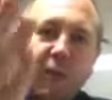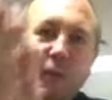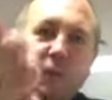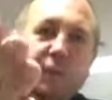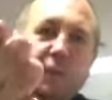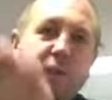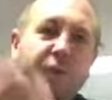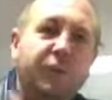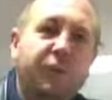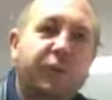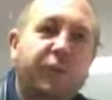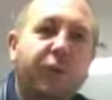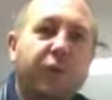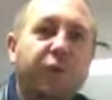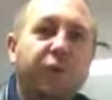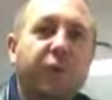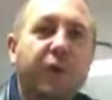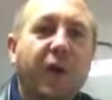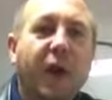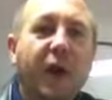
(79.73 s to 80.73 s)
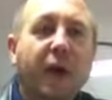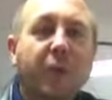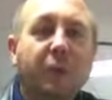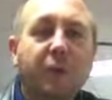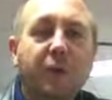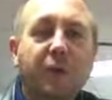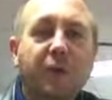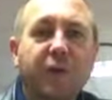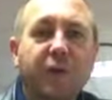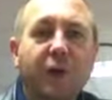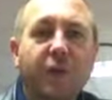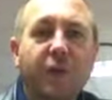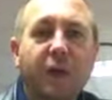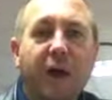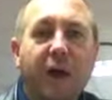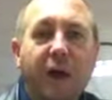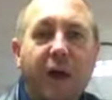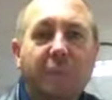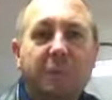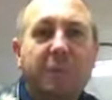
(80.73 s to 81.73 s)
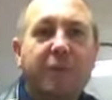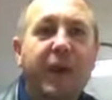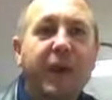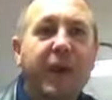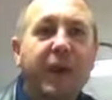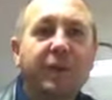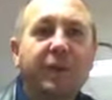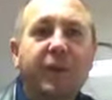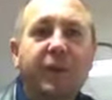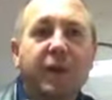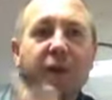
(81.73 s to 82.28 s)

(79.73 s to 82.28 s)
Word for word: instant software iMovie on my iPad.